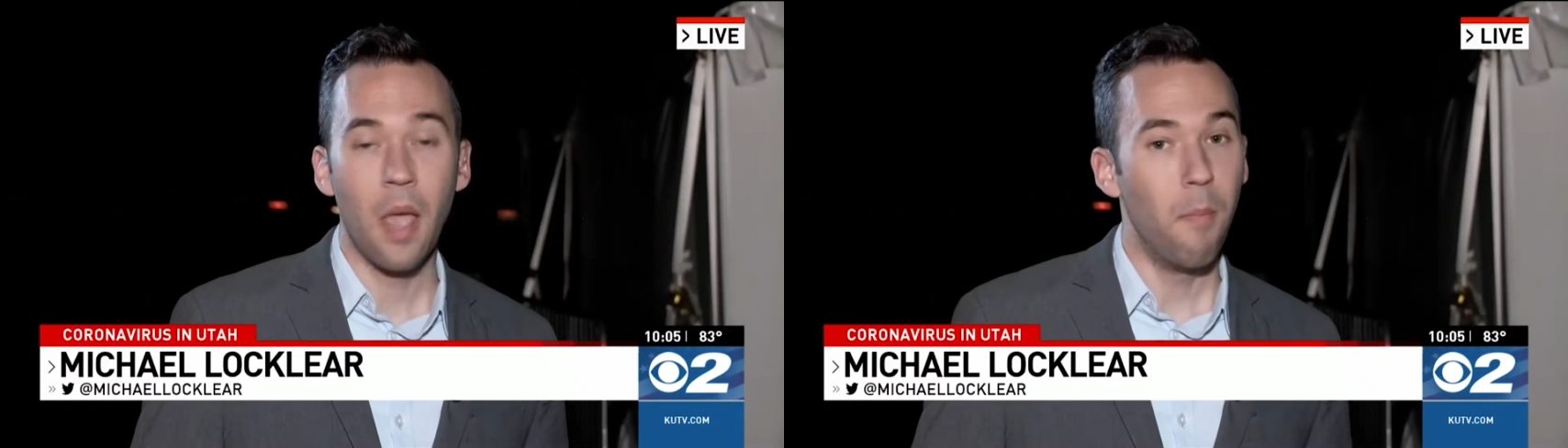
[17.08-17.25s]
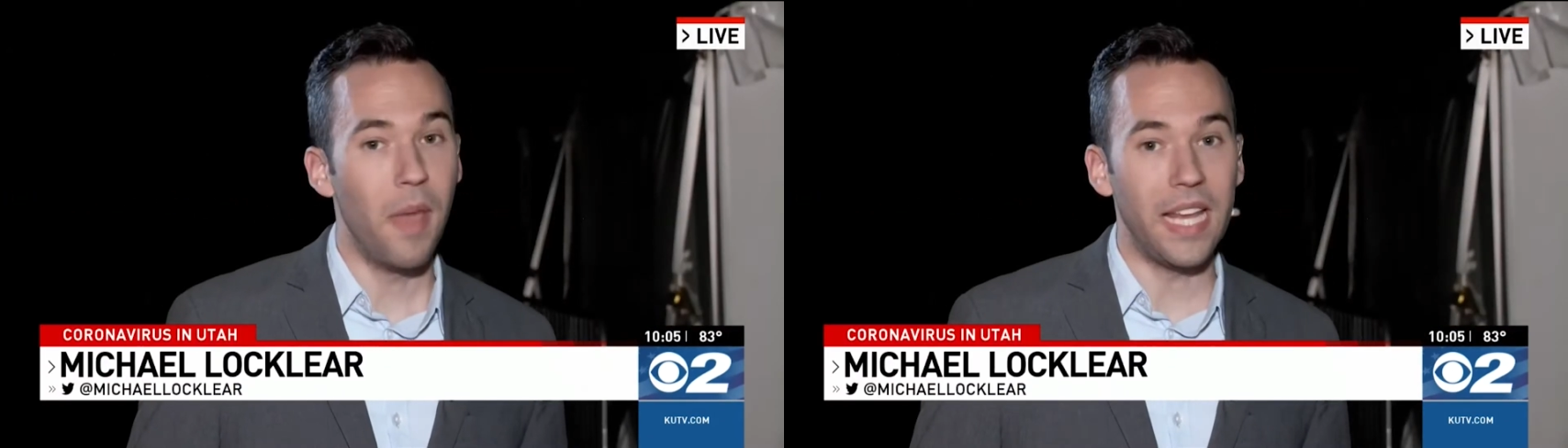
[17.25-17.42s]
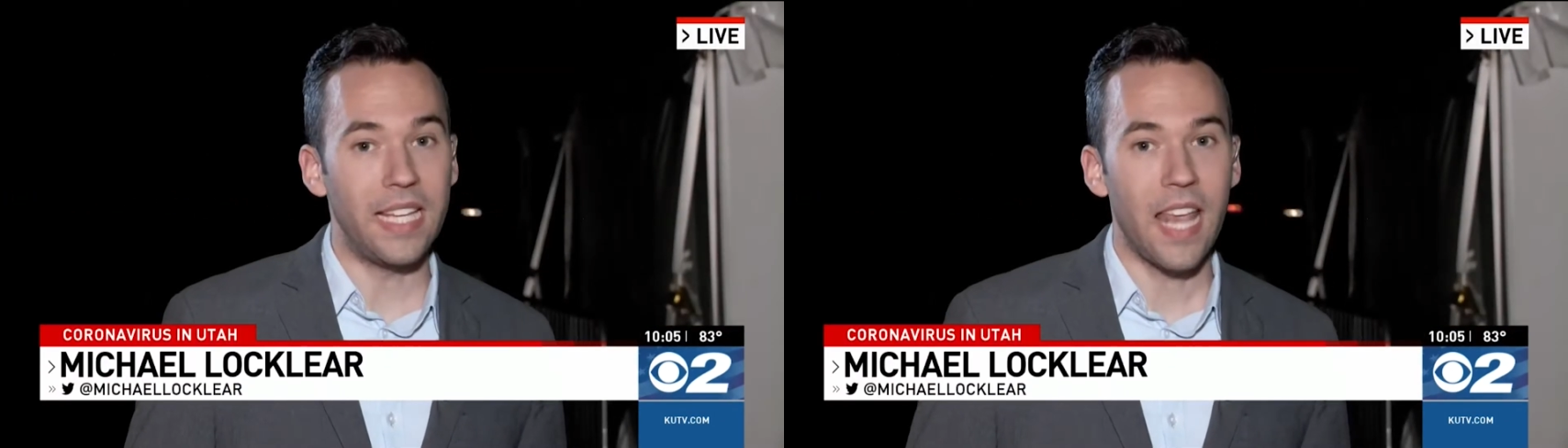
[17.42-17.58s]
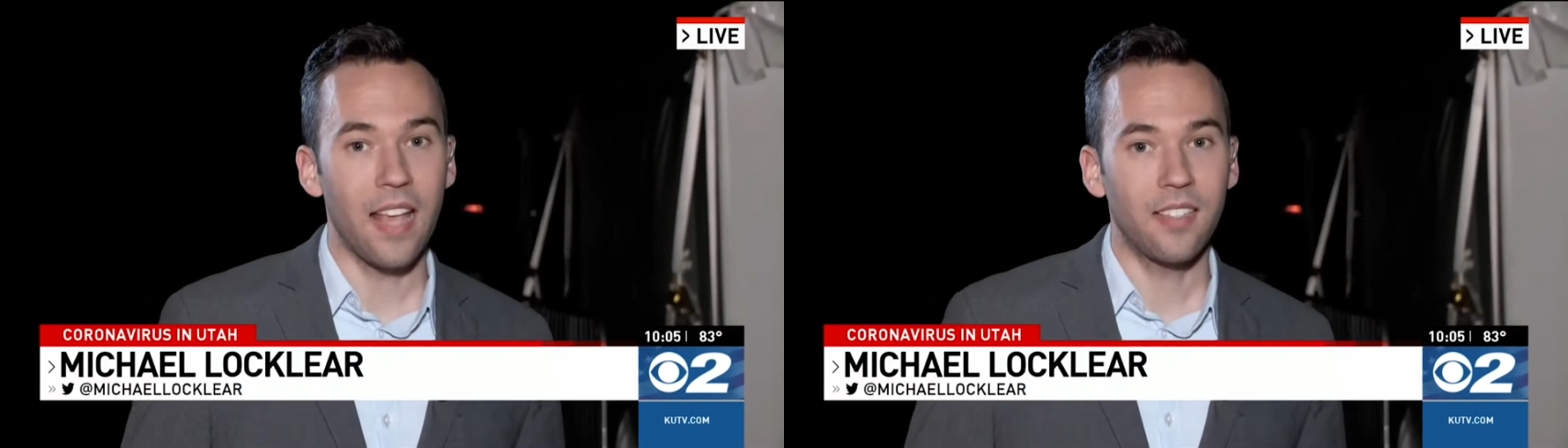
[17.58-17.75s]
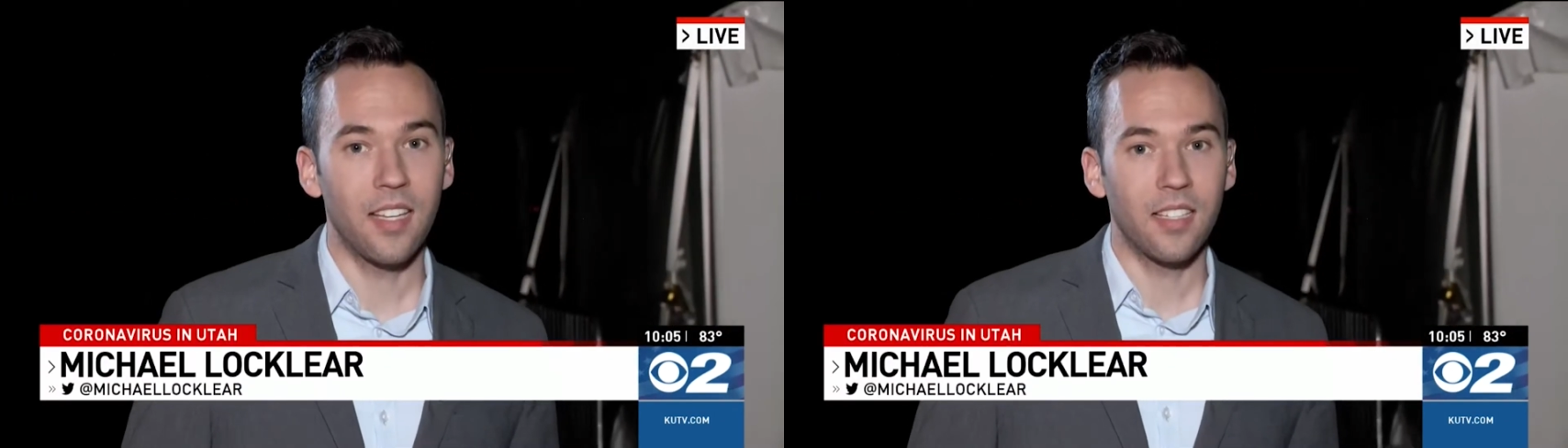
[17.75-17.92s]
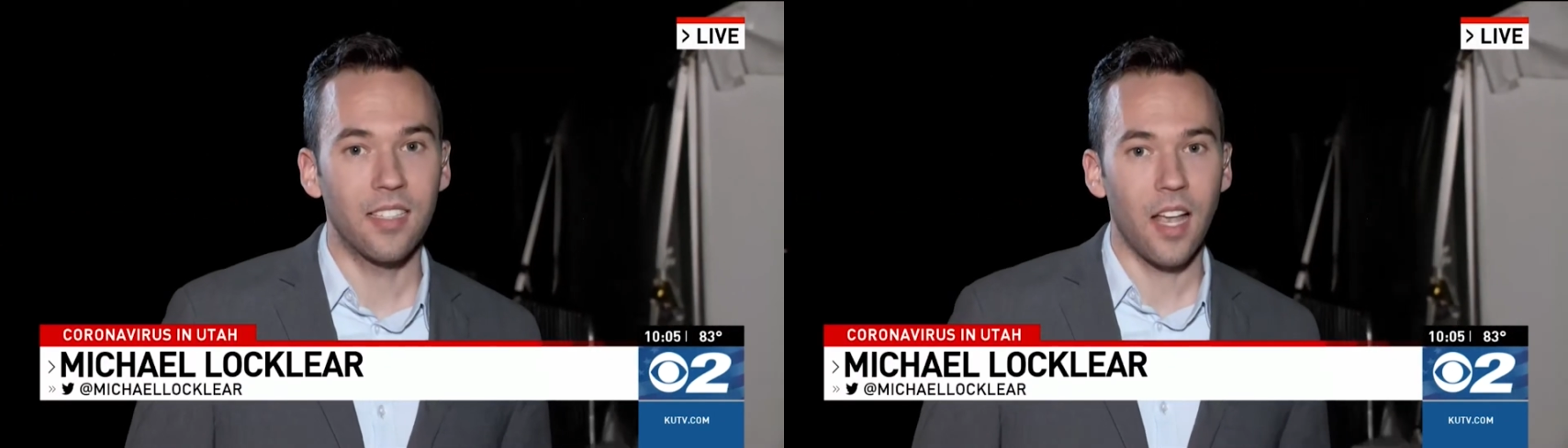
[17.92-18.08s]
Many
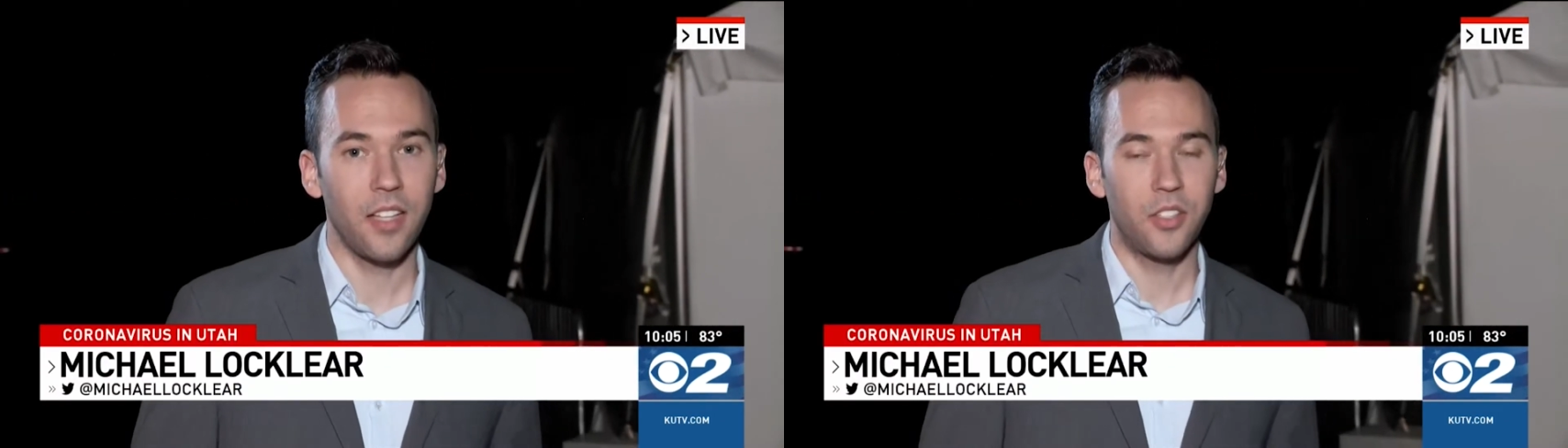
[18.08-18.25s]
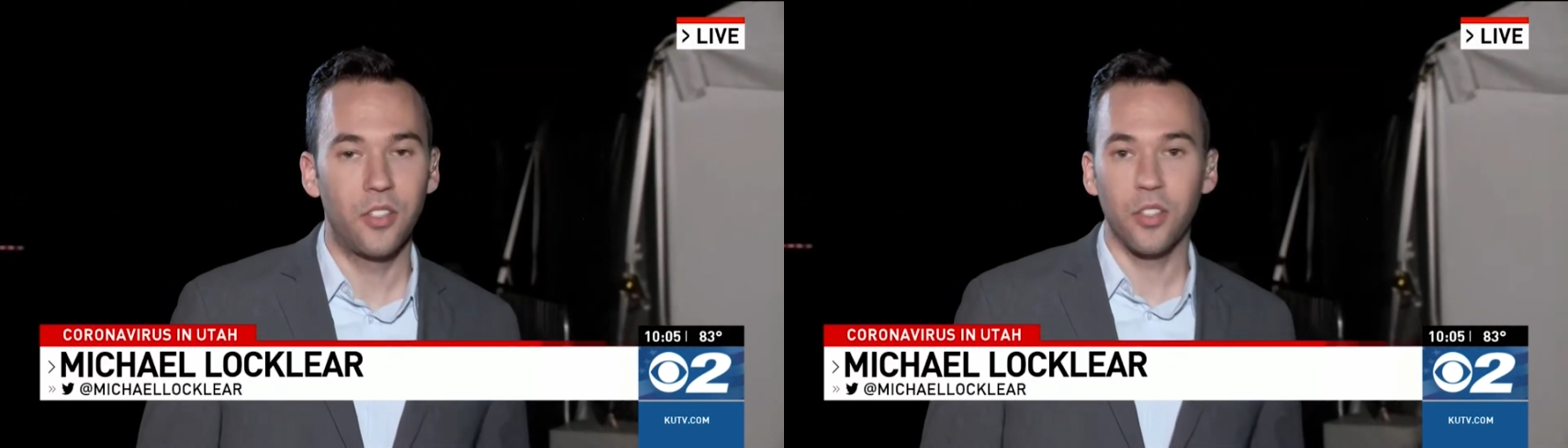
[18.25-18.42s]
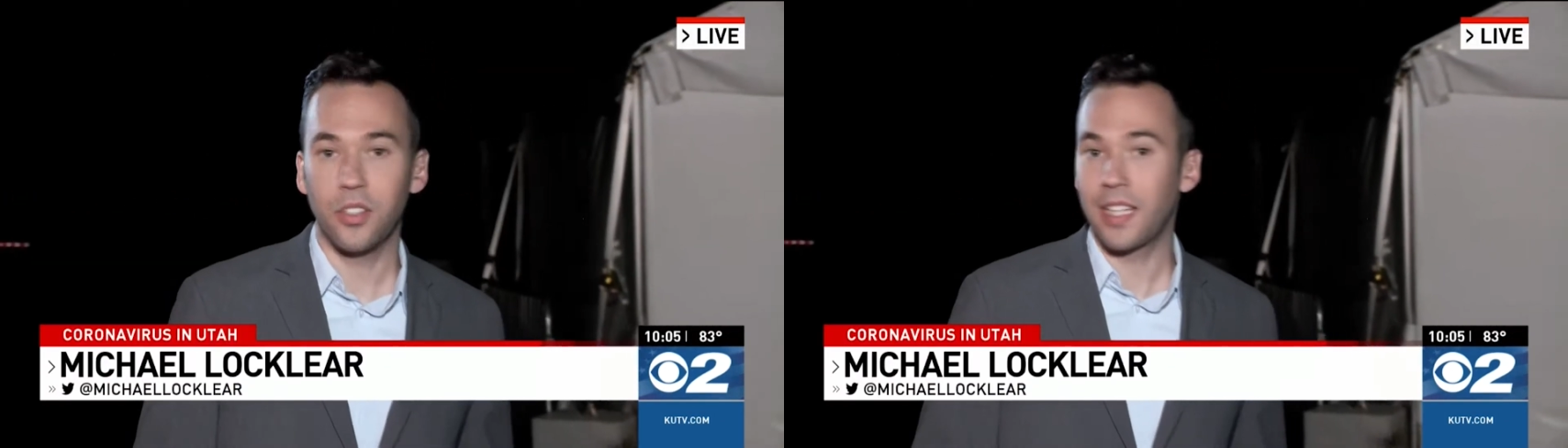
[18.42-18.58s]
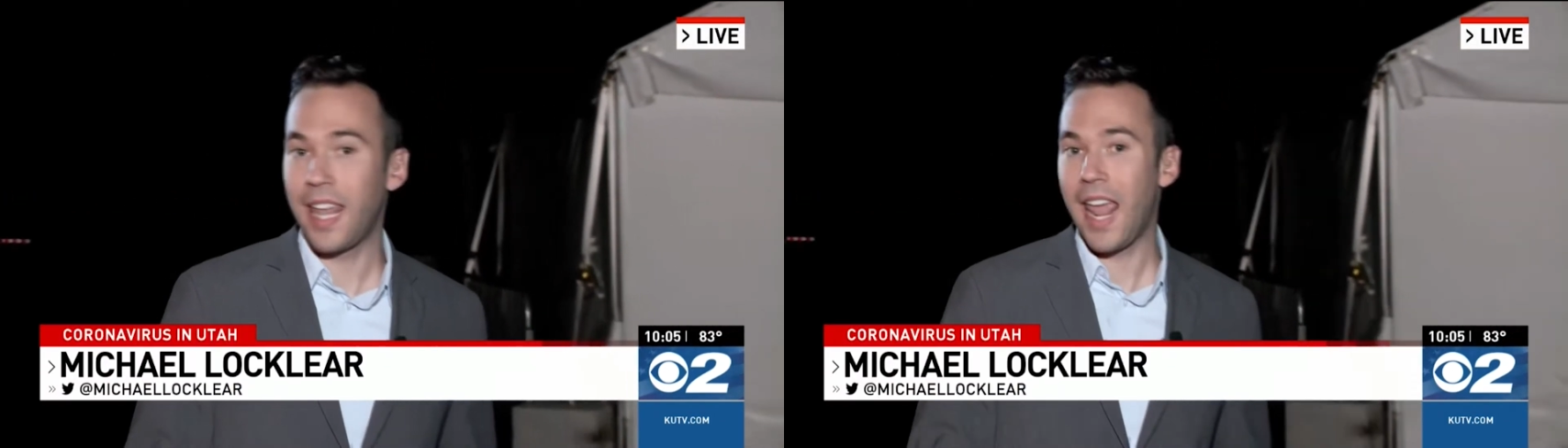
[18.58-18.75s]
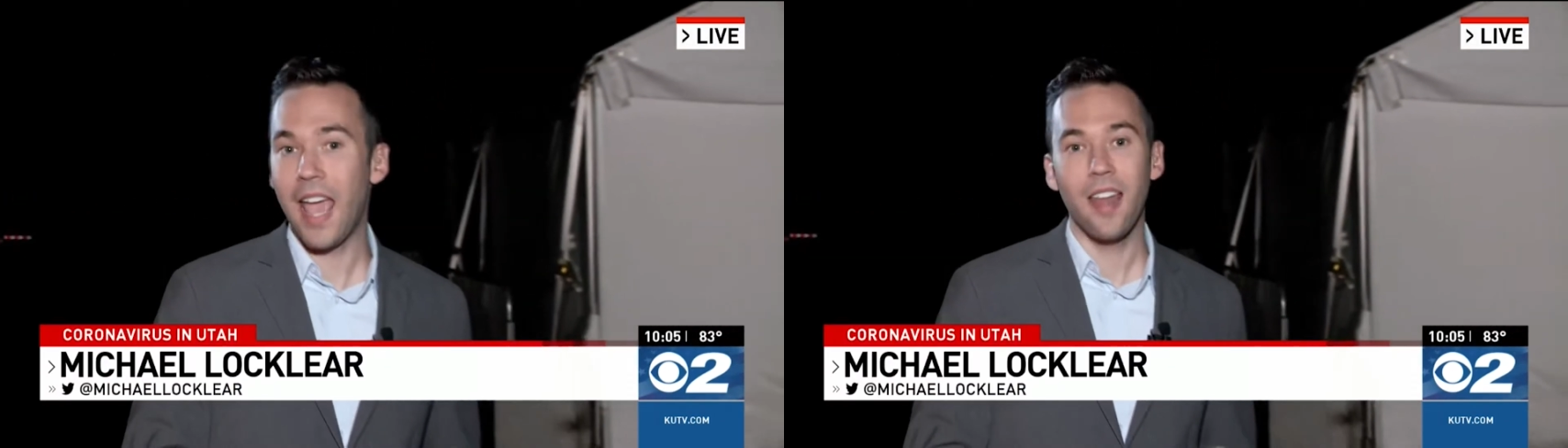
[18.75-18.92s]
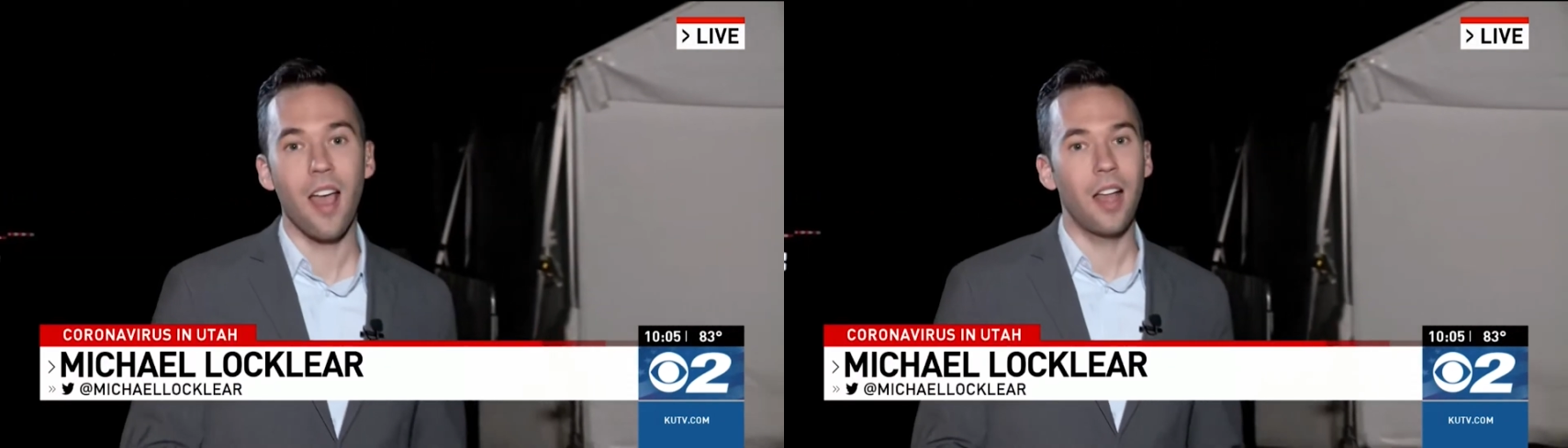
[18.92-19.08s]
testing sites just
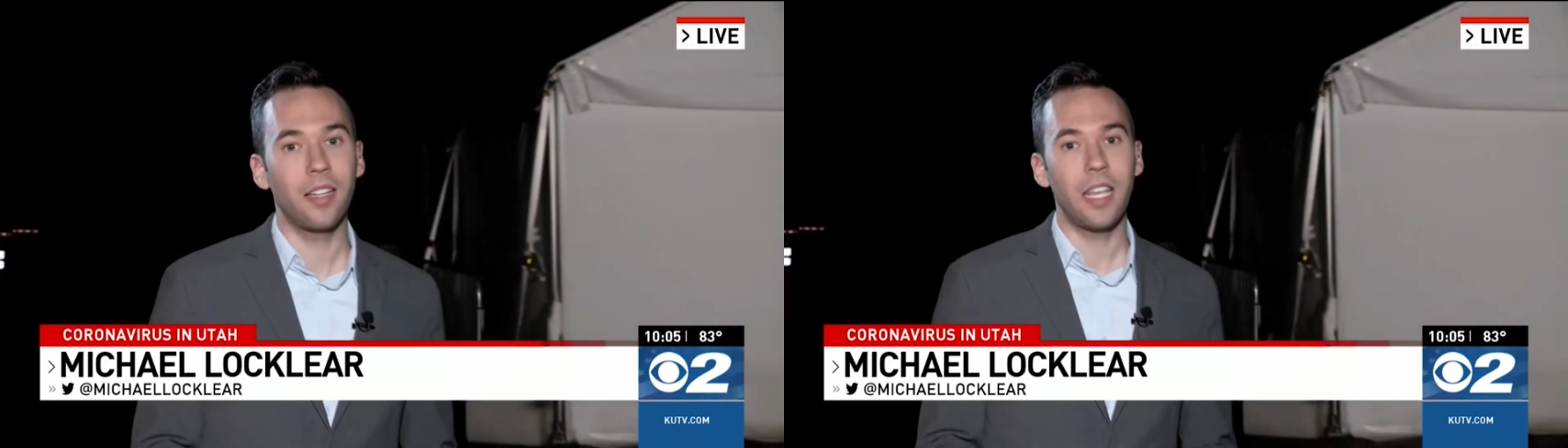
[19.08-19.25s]
cannot